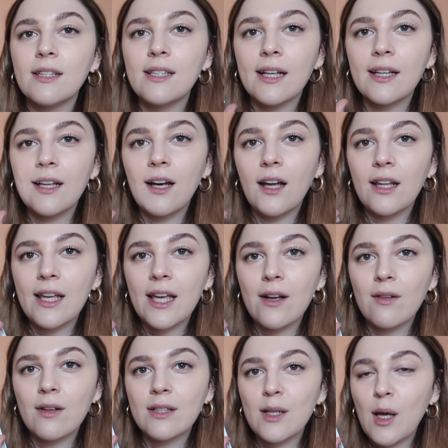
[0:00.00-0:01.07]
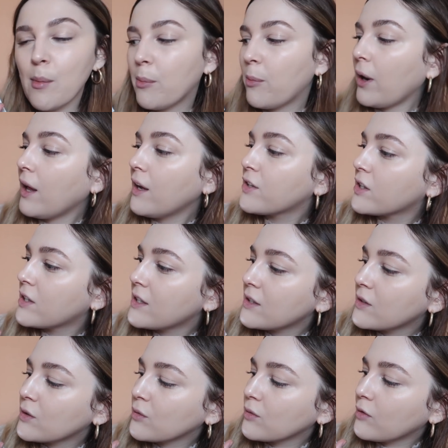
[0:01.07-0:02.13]
The second colour here is a blush and
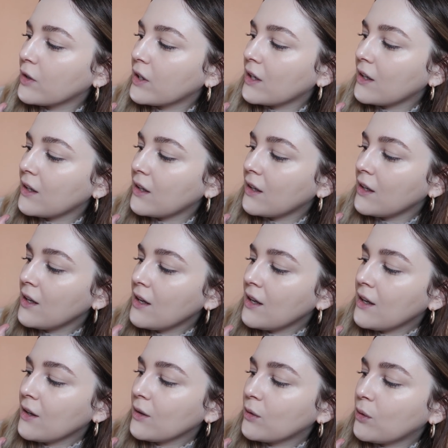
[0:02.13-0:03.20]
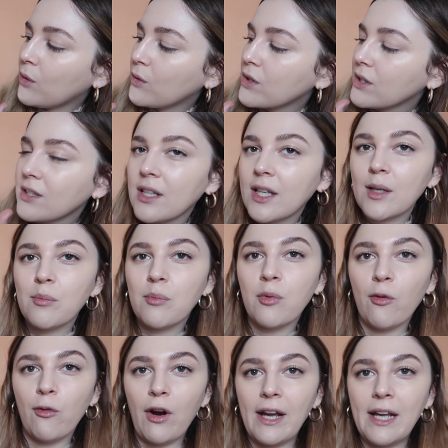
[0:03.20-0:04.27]
this is a really gorgeous like
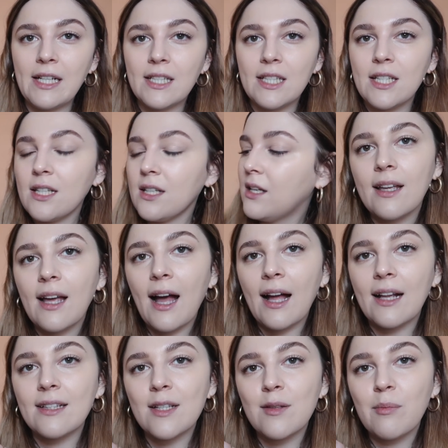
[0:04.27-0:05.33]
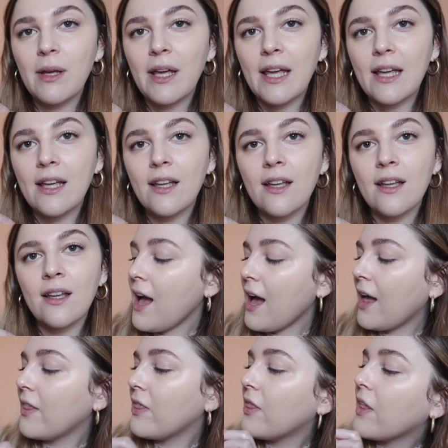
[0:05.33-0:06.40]
bright candy pink
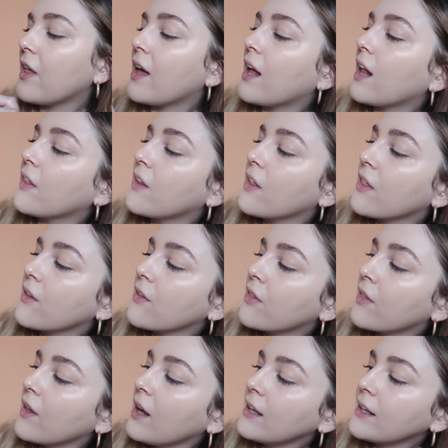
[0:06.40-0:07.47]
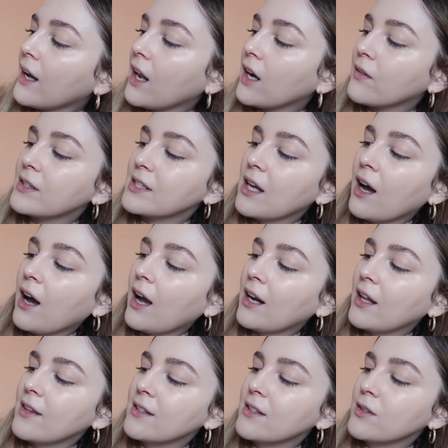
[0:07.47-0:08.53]
and then the third color is a
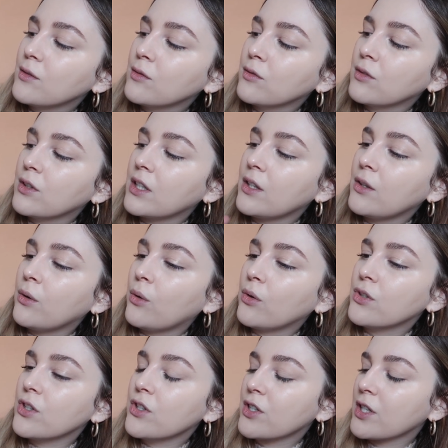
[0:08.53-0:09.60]
highlight this is a really gorgeous